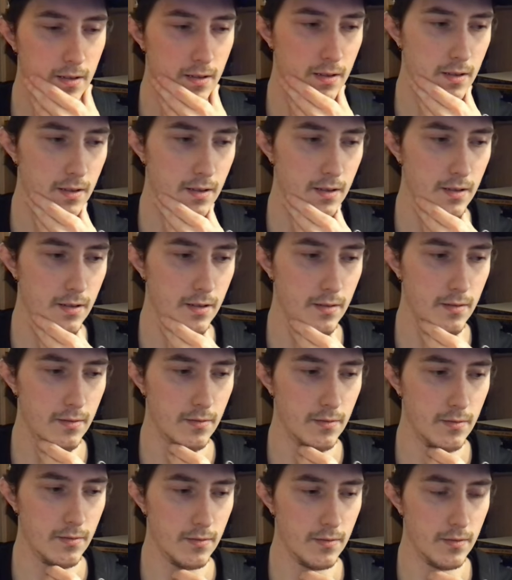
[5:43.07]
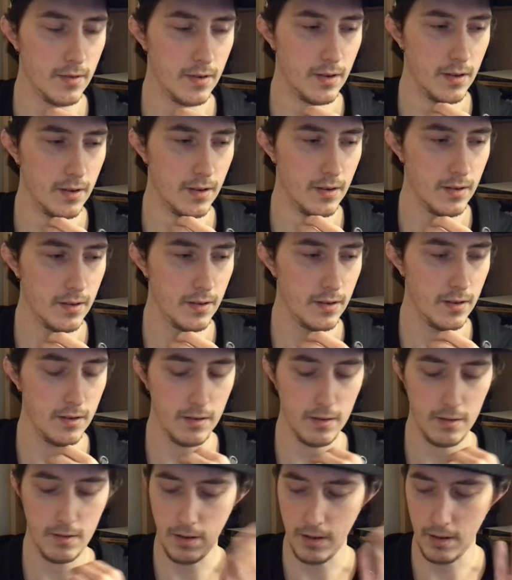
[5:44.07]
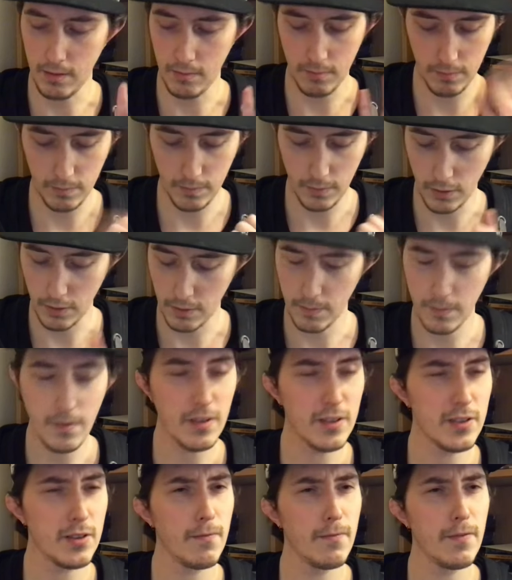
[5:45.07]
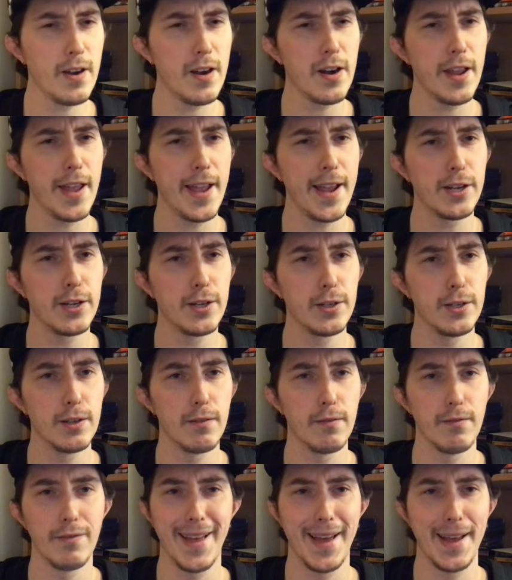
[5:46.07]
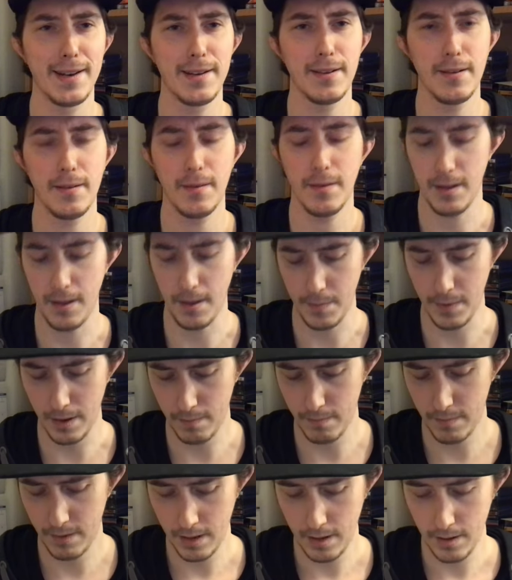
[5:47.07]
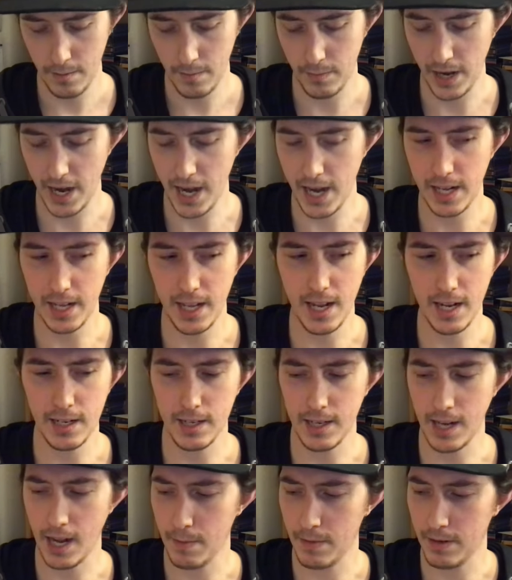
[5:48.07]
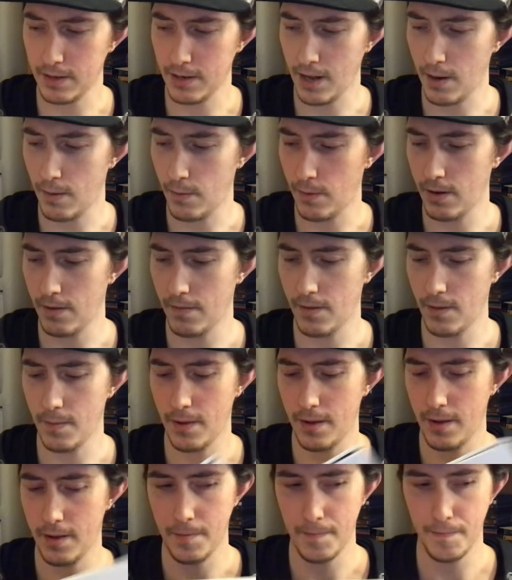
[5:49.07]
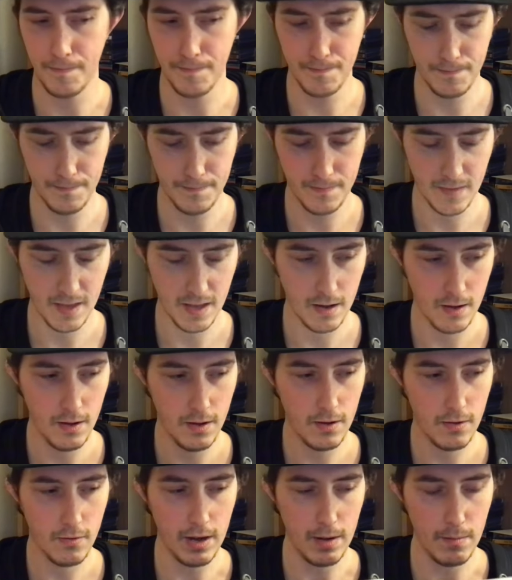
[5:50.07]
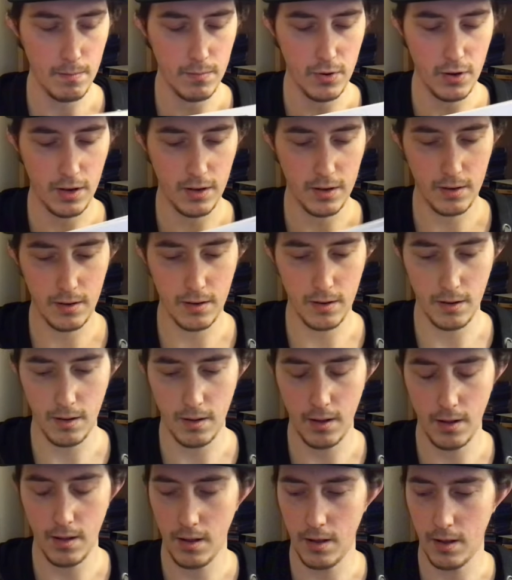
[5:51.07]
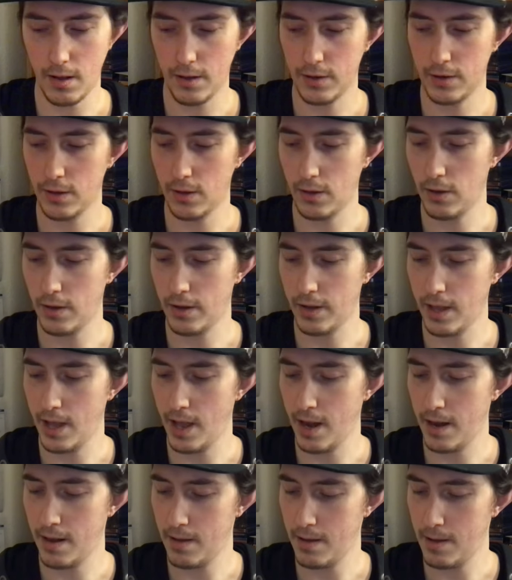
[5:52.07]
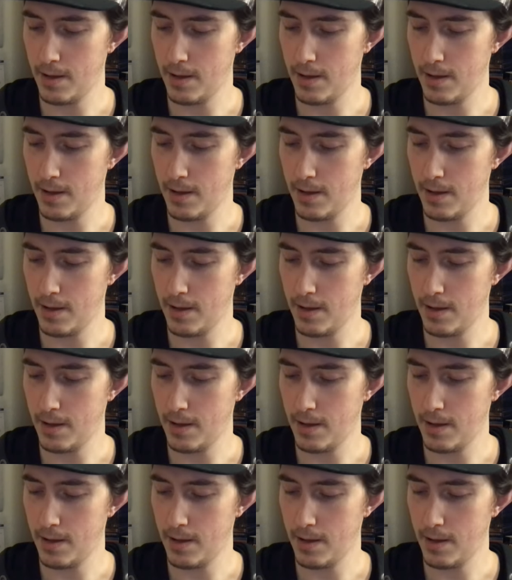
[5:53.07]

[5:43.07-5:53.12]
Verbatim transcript: Uh, and or some variations of that. Uh, but play it again, Sam is not one of them. Um, great book to, uh, uh, to look at.